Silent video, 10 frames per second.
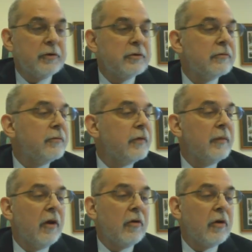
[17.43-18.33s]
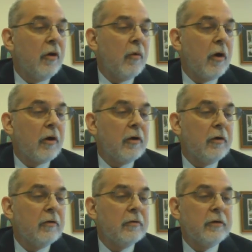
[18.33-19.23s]
First female
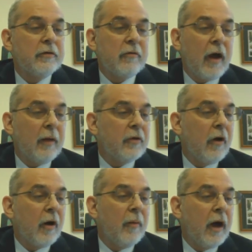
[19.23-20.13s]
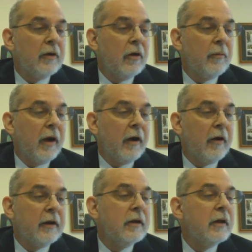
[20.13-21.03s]
co-worker describes Armando
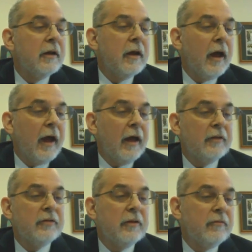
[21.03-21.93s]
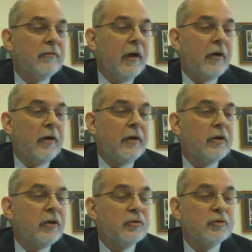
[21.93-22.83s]
Barone as
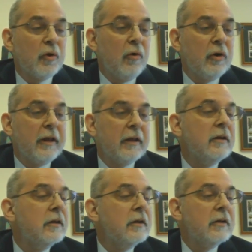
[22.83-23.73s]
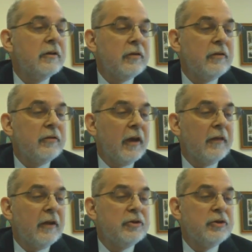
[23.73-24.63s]
very controlling. She
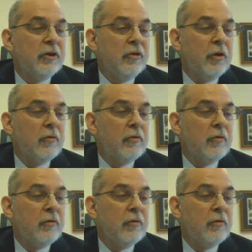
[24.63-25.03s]
said that she